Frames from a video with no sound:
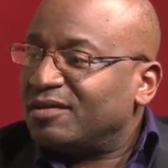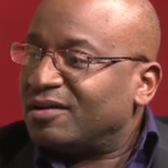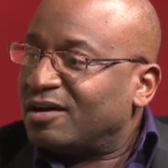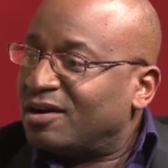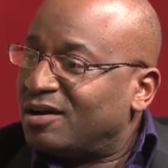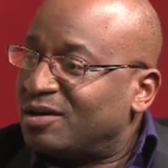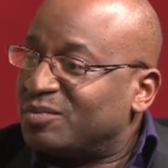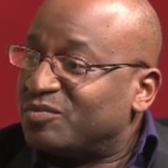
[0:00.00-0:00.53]

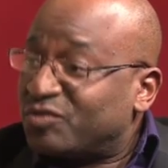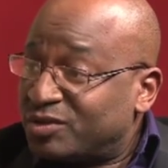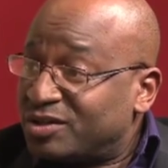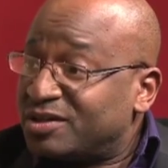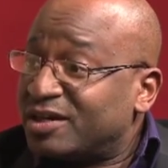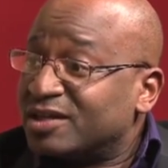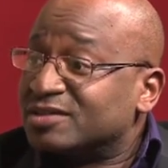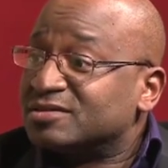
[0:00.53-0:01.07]
for the
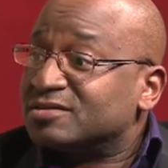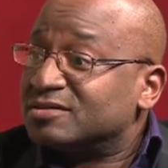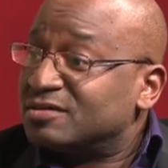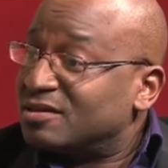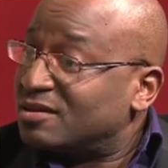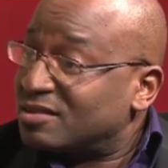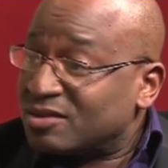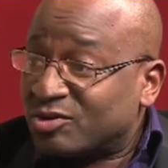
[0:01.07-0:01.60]
next
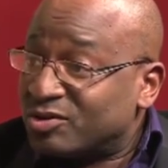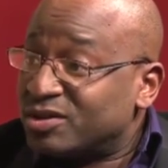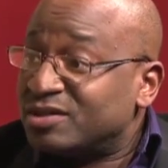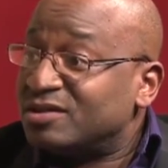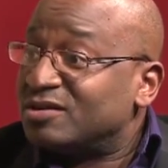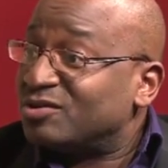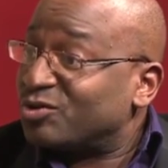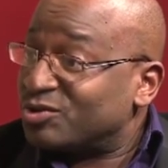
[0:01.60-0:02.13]

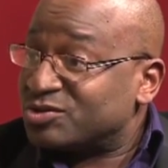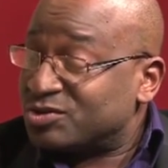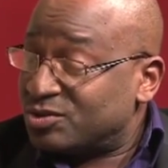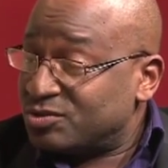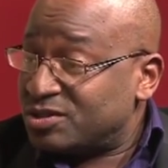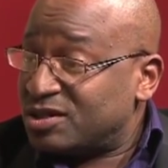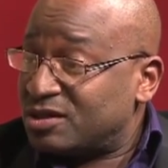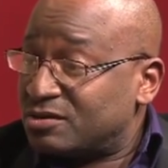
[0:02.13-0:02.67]
30 or so
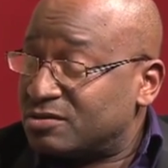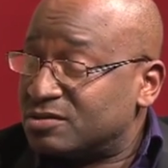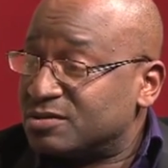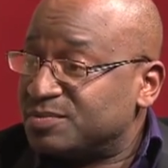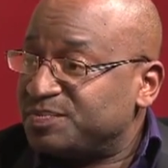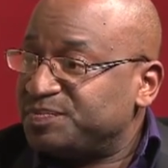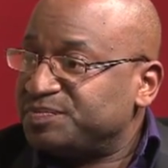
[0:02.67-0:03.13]
years.